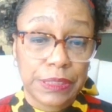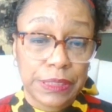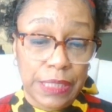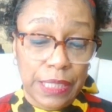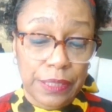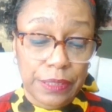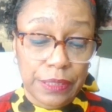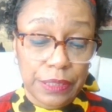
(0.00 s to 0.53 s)

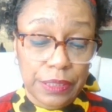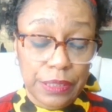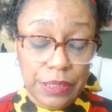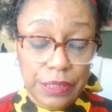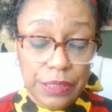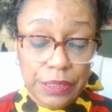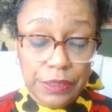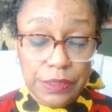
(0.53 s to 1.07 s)
death,
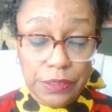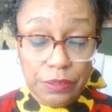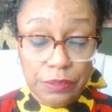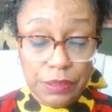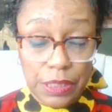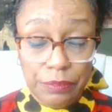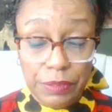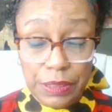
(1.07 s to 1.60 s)
so
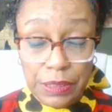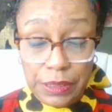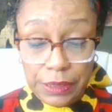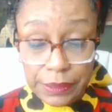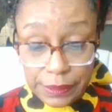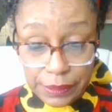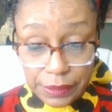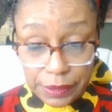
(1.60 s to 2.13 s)
they
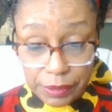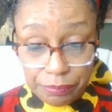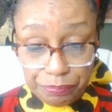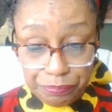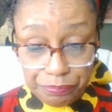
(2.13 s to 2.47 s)
released it.